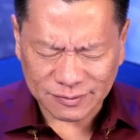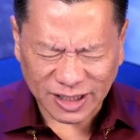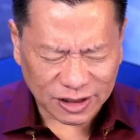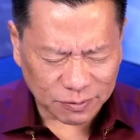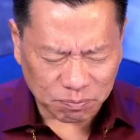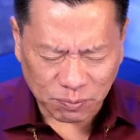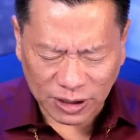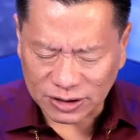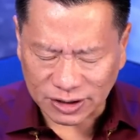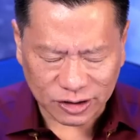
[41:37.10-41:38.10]
as
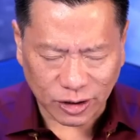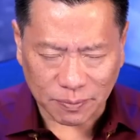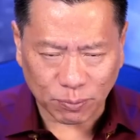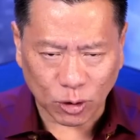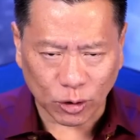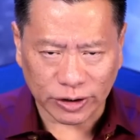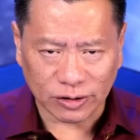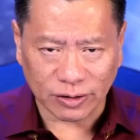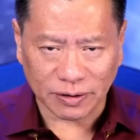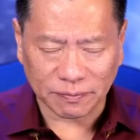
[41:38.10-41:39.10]
much as you can pour
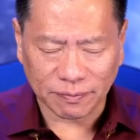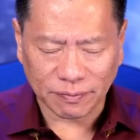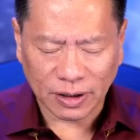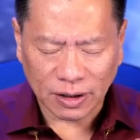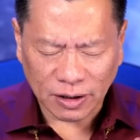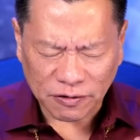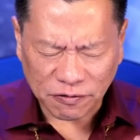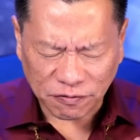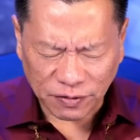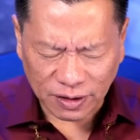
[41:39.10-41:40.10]
into them.
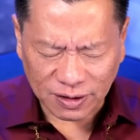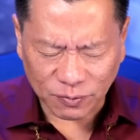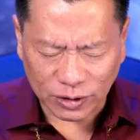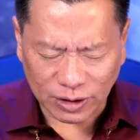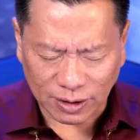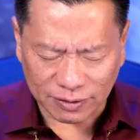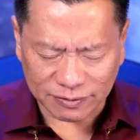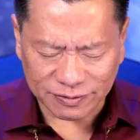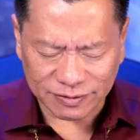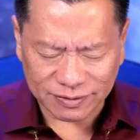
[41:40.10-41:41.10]
Fill them with love,
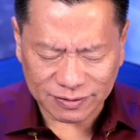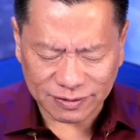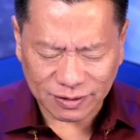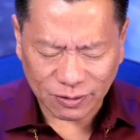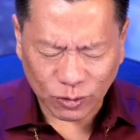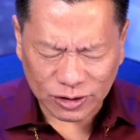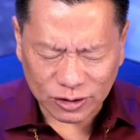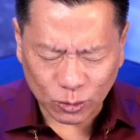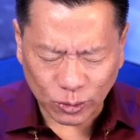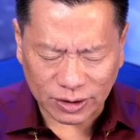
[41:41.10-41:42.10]
with
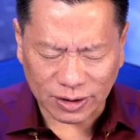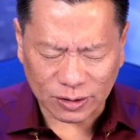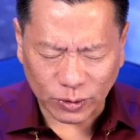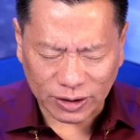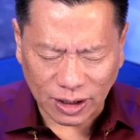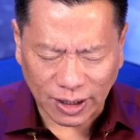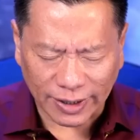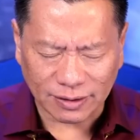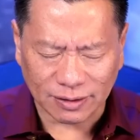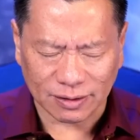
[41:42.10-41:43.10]
sweetness, with
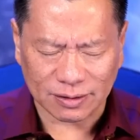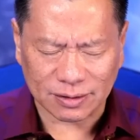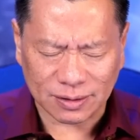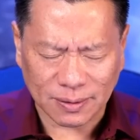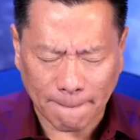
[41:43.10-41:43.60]
kindness.